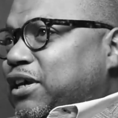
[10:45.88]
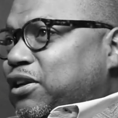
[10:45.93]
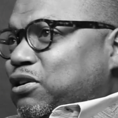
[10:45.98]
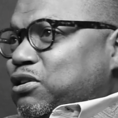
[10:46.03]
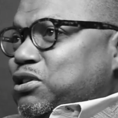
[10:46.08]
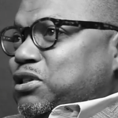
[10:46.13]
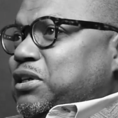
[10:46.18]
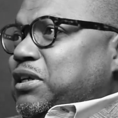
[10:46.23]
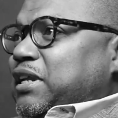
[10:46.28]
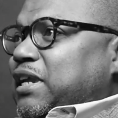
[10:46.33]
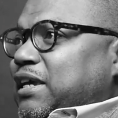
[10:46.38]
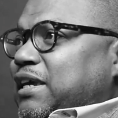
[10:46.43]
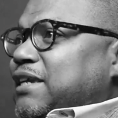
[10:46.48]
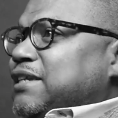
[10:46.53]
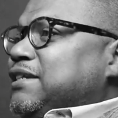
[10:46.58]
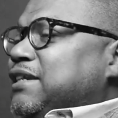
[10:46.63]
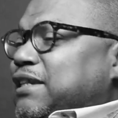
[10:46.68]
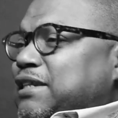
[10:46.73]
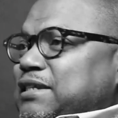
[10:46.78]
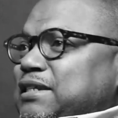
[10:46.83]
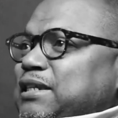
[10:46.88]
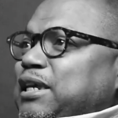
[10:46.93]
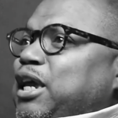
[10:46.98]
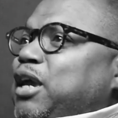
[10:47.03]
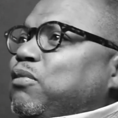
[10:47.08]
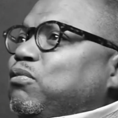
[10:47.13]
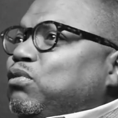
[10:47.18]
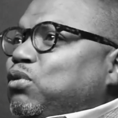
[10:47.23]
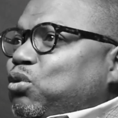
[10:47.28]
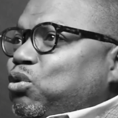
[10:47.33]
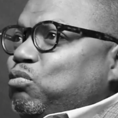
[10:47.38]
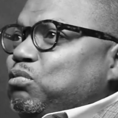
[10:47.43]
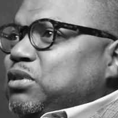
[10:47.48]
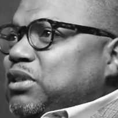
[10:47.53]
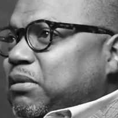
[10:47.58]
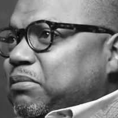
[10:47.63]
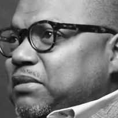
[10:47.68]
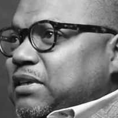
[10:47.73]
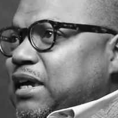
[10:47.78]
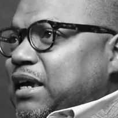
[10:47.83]
energy like into the same room
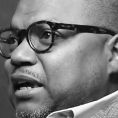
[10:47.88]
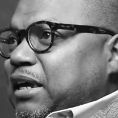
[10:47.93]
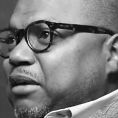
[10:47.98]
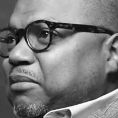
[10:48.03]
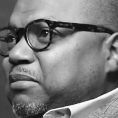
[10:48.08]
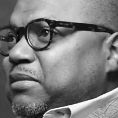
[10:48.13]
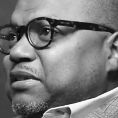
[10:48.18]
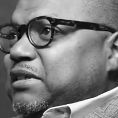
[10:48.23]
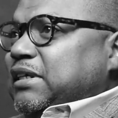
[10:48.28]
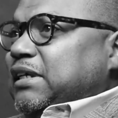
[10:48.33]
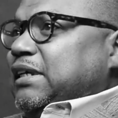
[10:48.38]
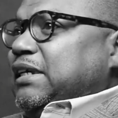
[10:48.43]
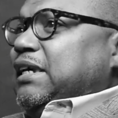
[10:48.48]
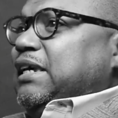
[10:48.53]
sometimes,